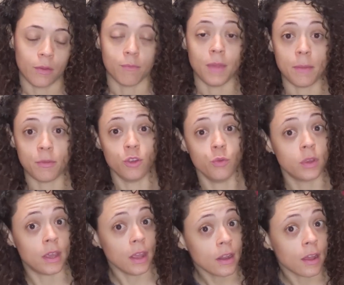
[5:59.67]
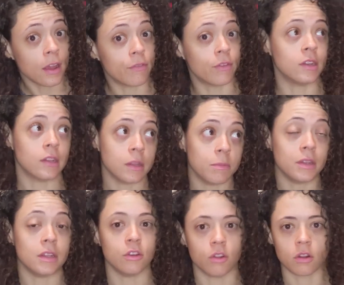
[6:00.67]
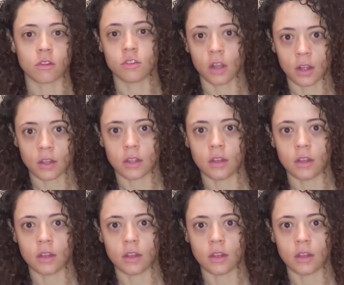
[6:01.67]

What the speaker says: Well, maybe you can't have unlimited dark